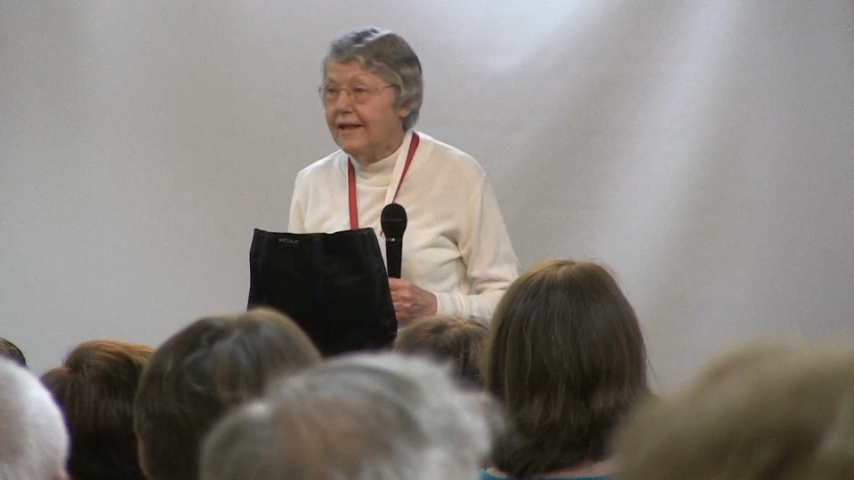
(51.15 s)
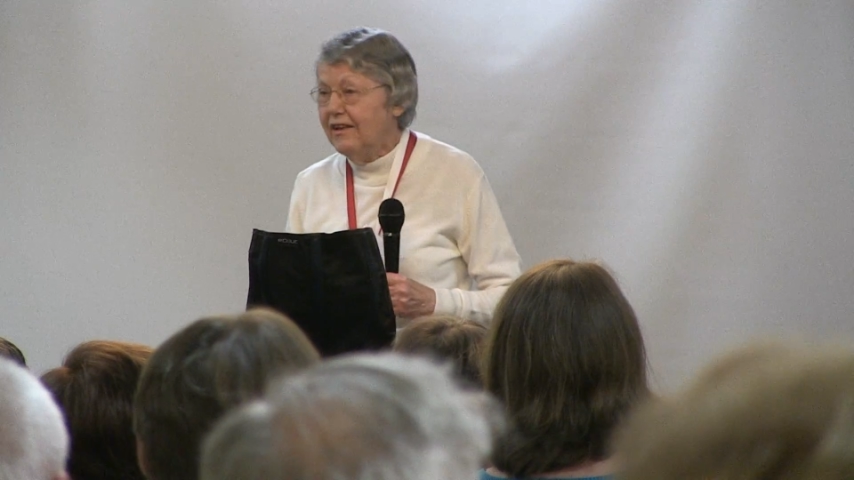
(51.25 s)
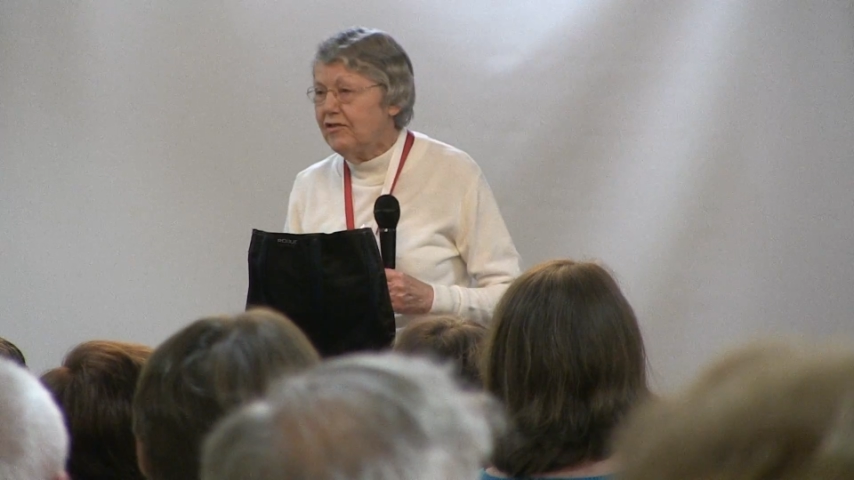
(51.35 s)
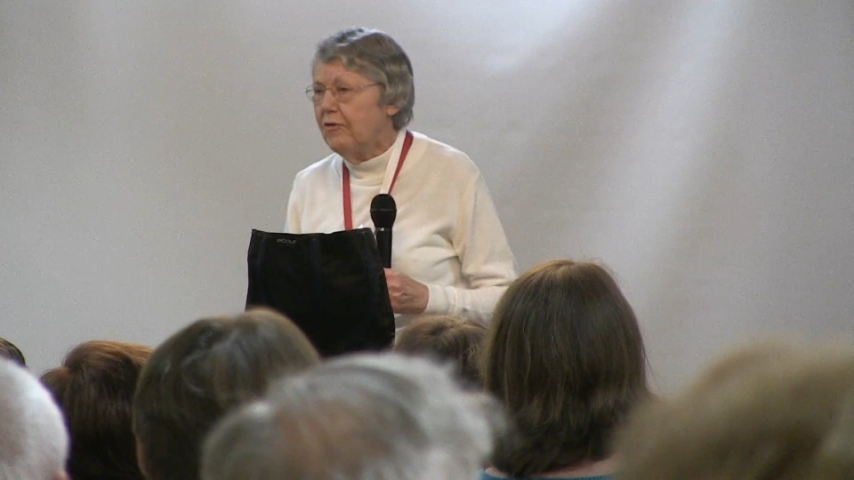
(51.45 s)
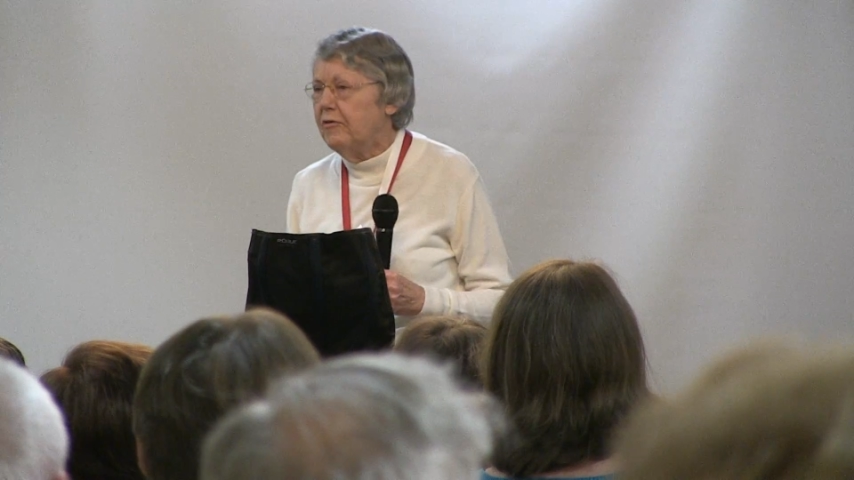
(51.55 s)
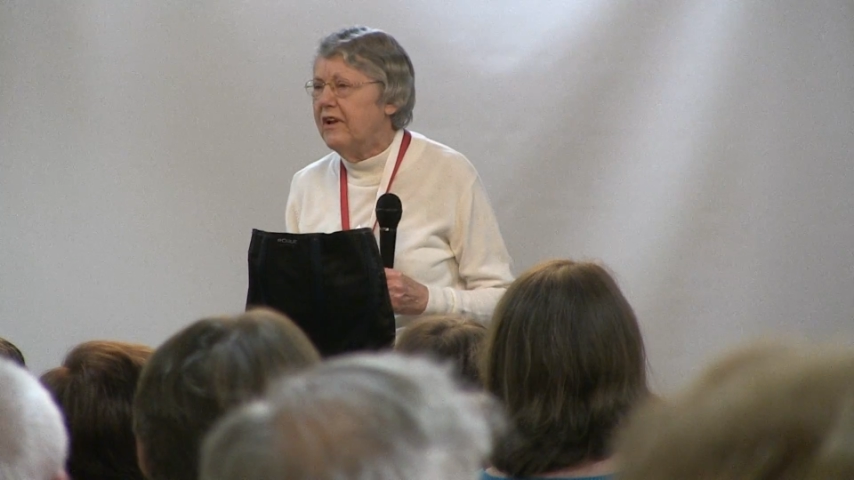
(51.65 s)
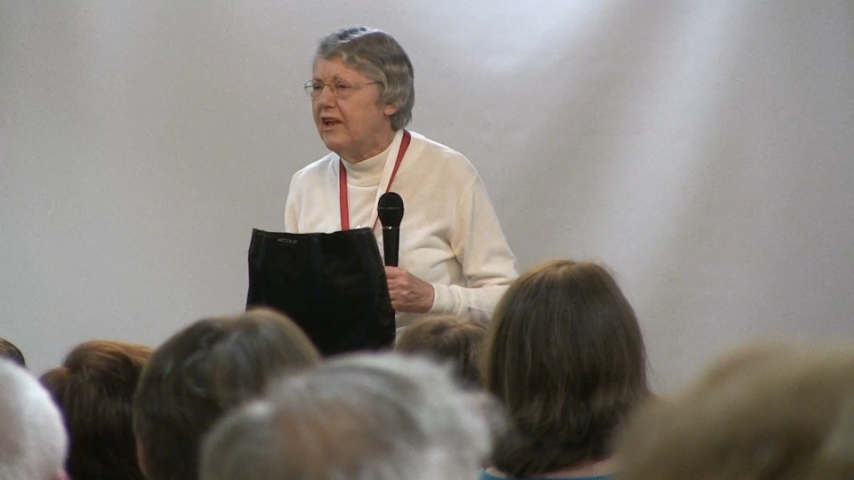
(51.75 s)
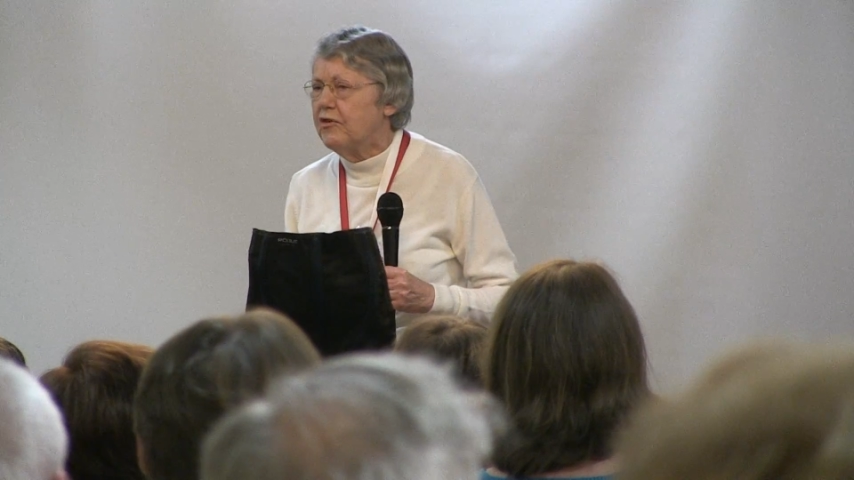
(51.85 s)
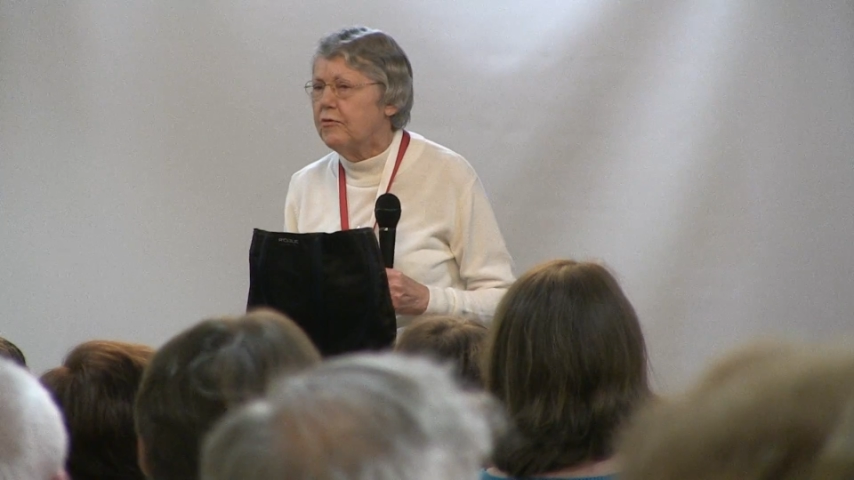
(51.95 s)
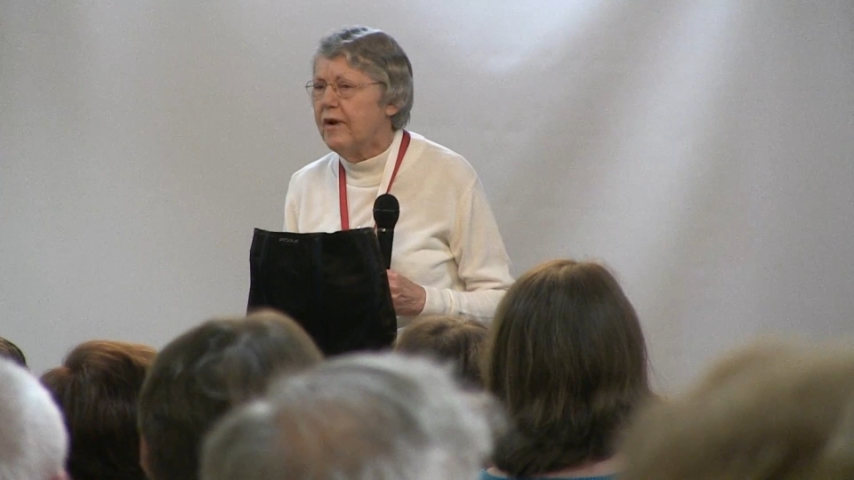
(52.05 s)
That's an
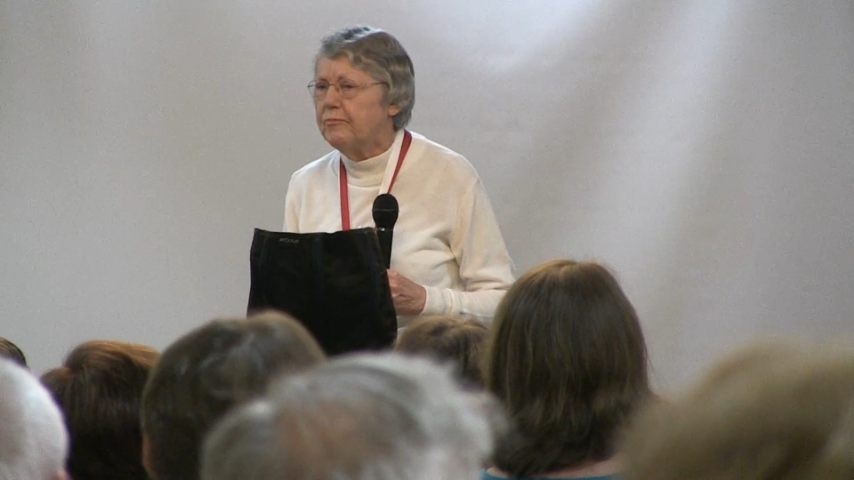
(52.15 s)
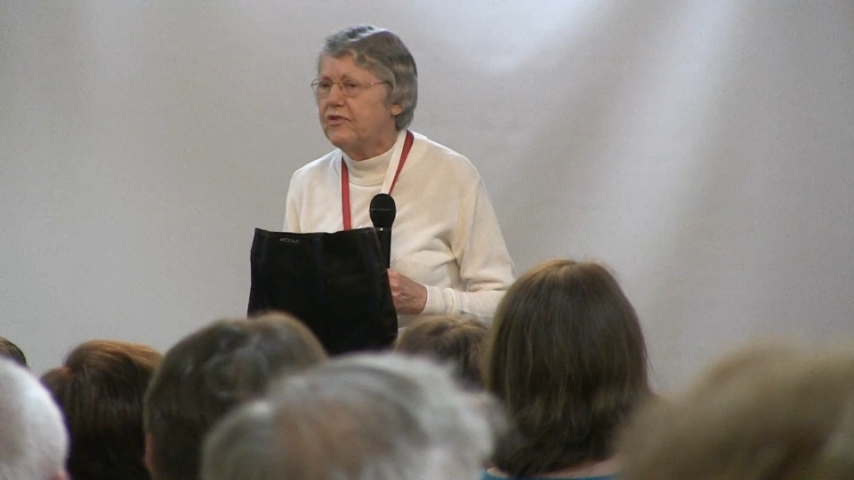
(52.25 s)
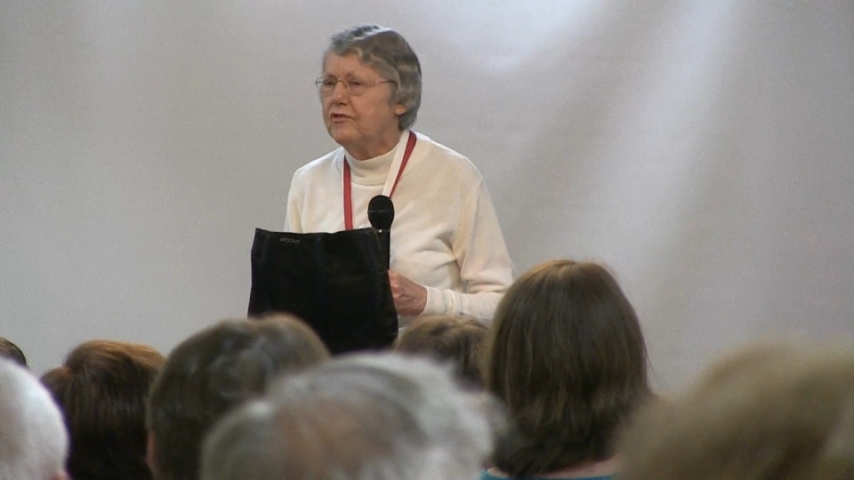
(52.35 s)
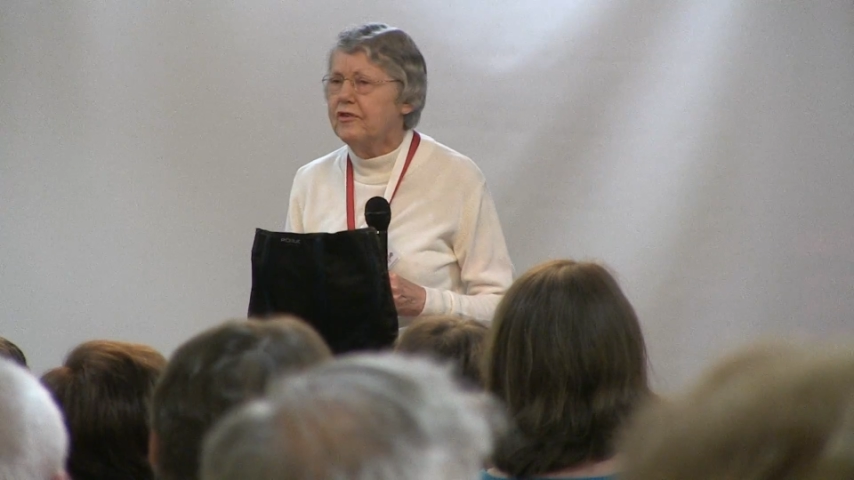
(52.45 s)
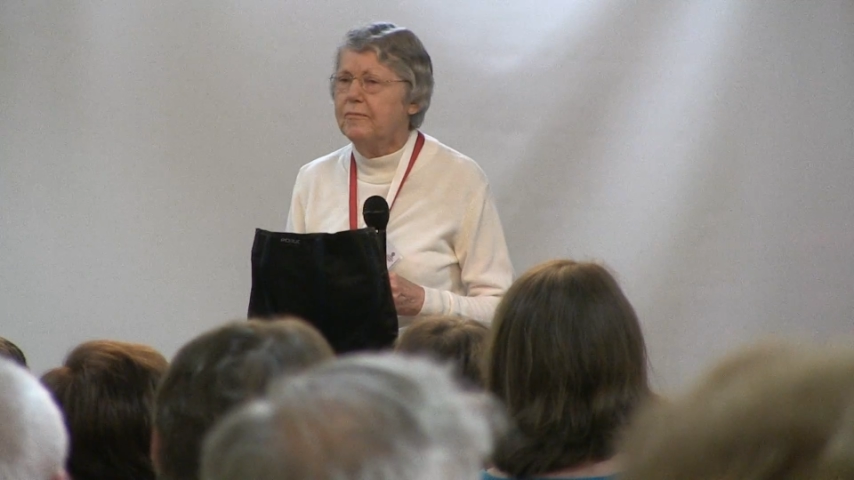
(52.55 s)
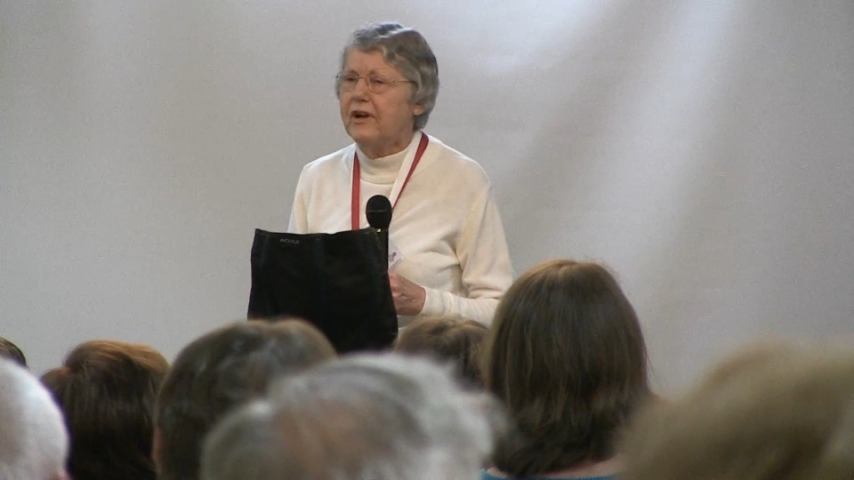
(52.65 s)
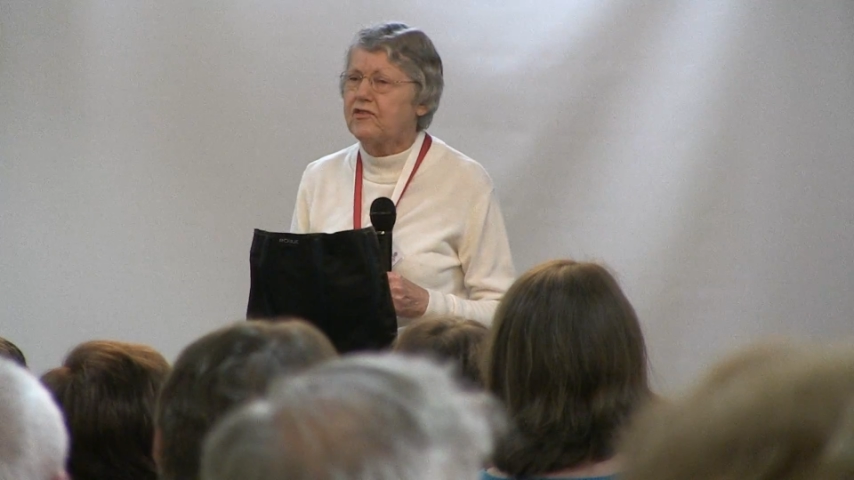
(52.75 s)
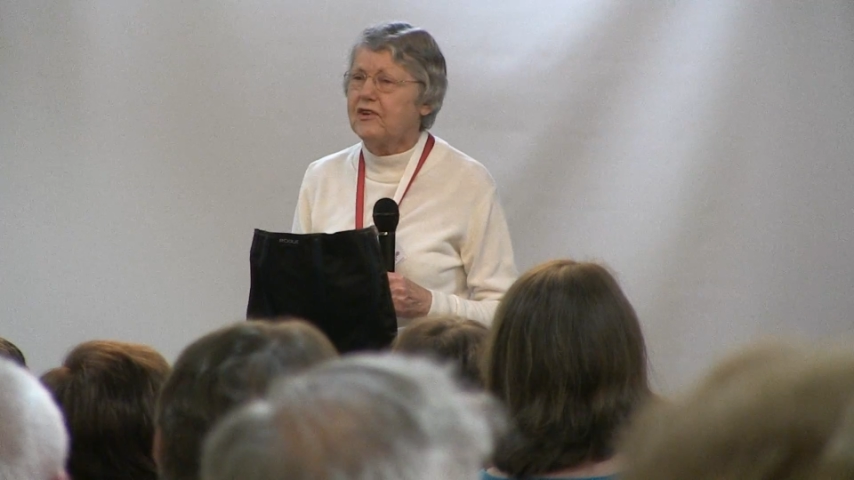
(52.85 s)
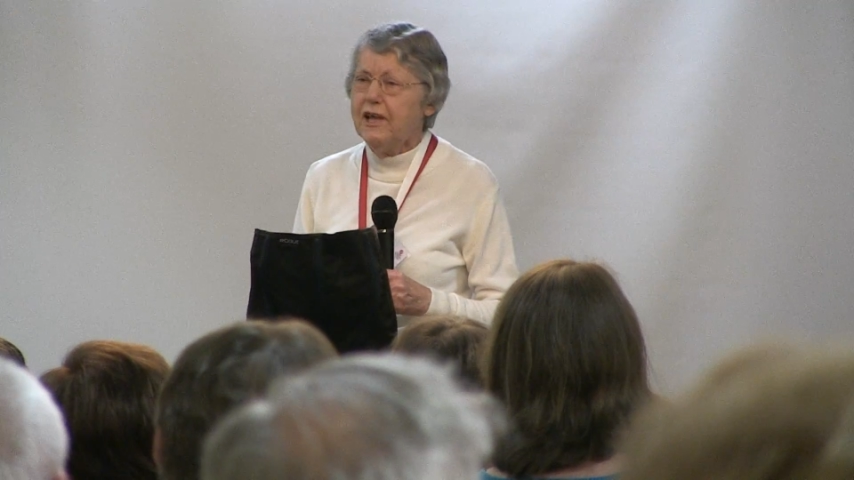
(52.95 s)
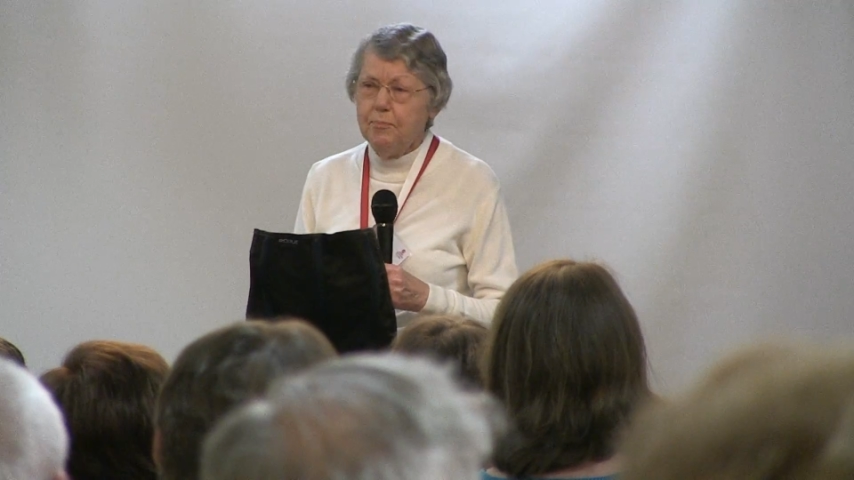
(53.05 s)
interruption to my
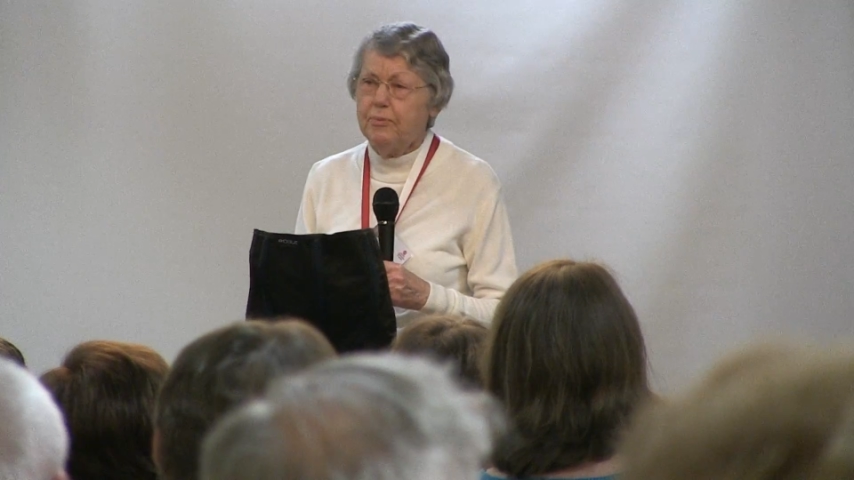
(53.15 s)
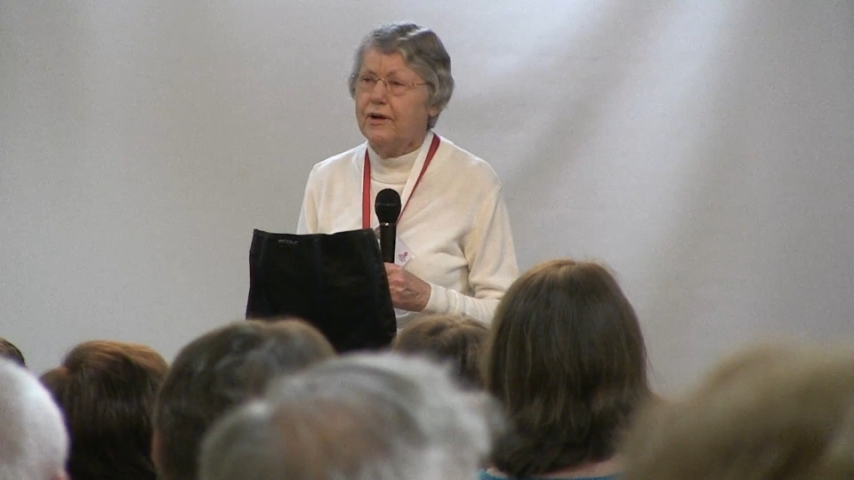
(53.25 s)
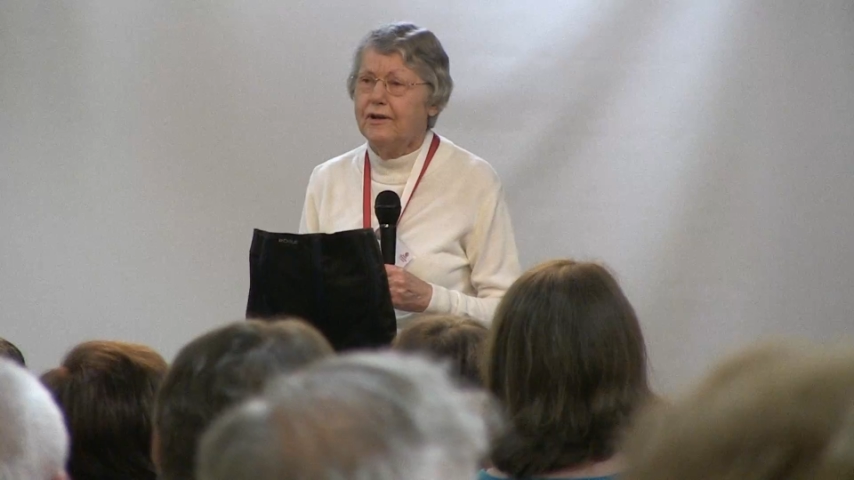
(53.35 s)
sleep.